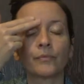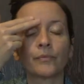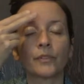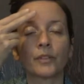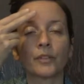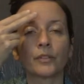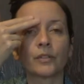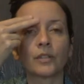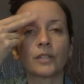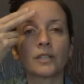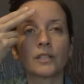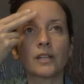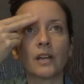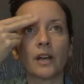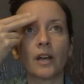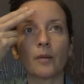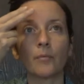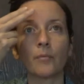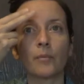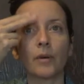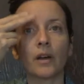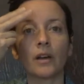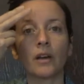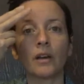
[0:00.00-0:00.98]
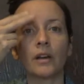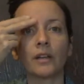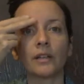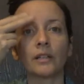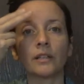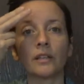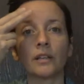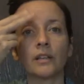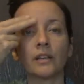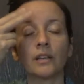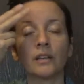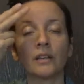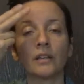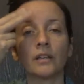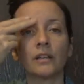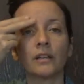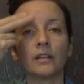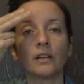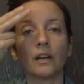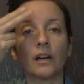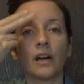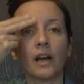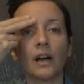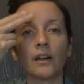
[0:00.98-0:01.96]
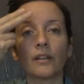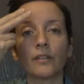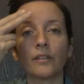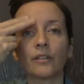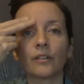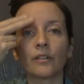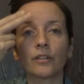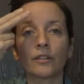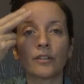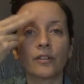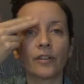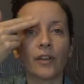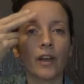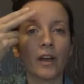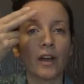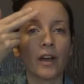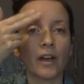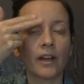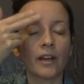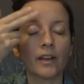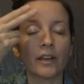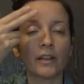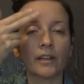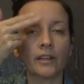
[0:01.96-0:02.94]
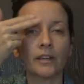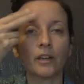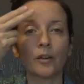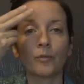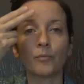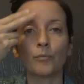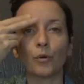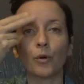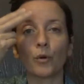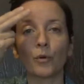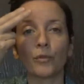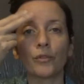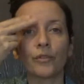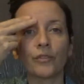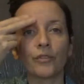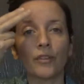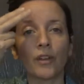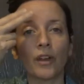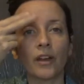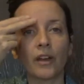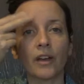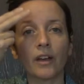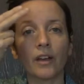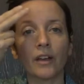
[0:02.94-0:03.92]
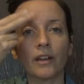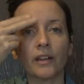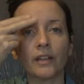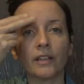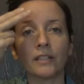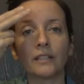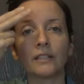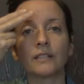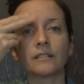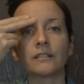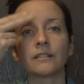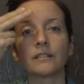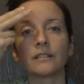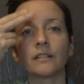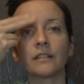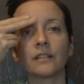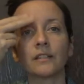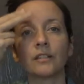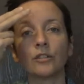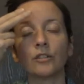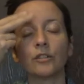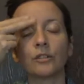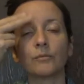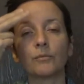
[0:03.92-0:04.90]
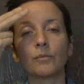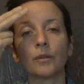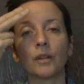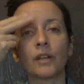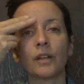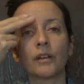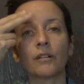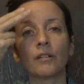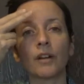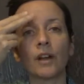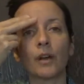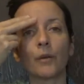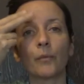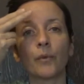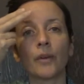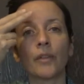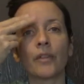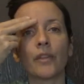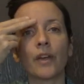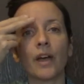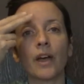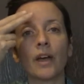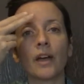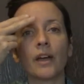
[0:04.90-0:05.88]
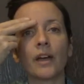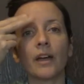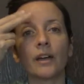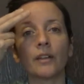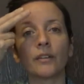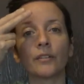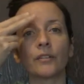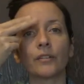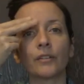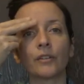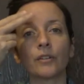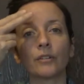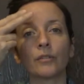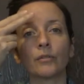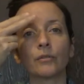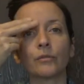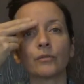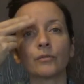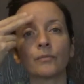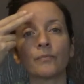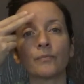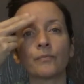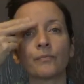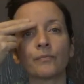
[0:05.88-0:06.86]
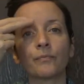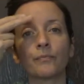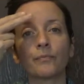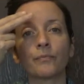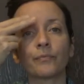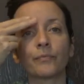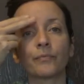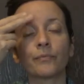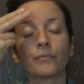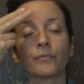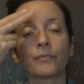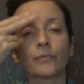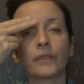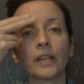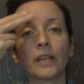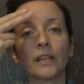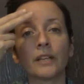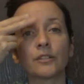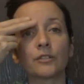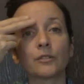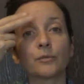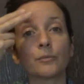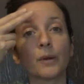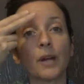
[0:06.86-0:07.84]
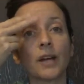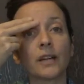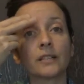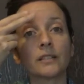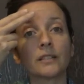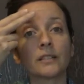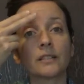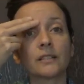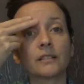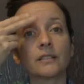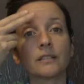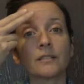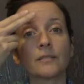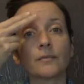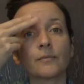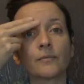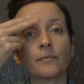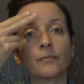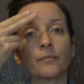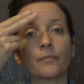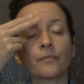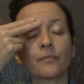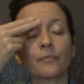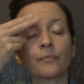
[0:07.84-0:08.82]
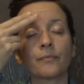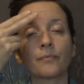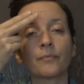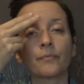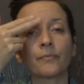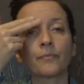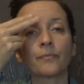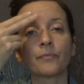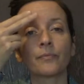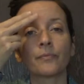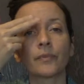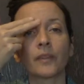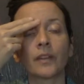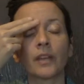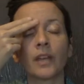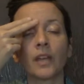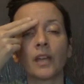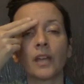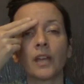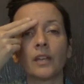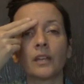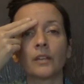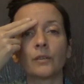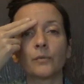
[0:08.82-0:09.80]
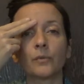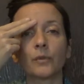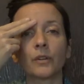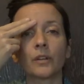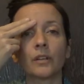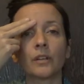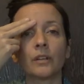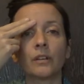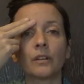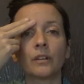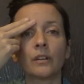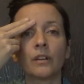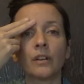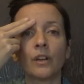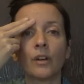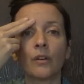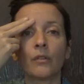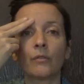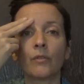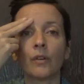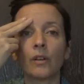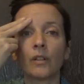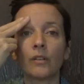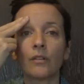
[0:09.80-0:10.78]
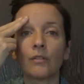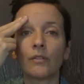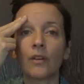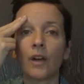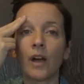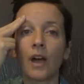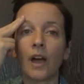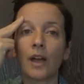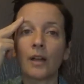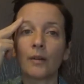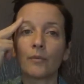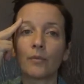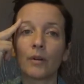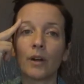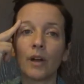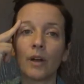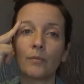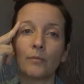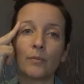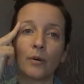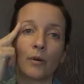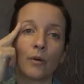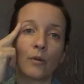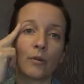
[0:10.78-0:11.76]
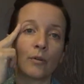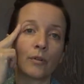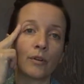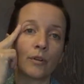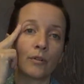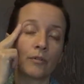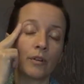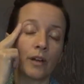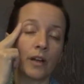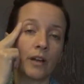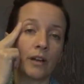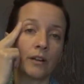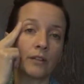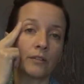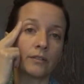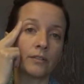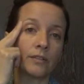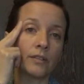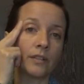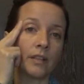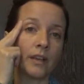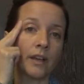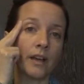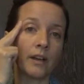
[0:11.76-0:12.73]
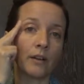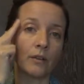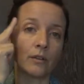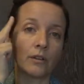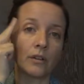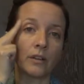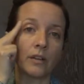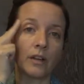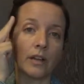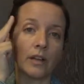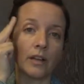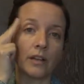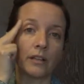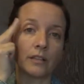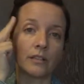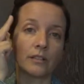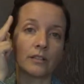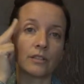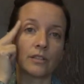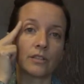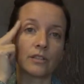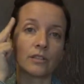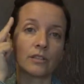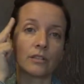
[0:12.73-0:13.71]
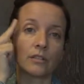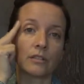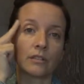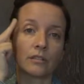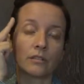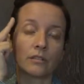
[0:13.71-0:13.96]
You can tap on either side, both sides, and you can play around with that as you practice. And we're going to follow the eyebrow bone around to the outer edge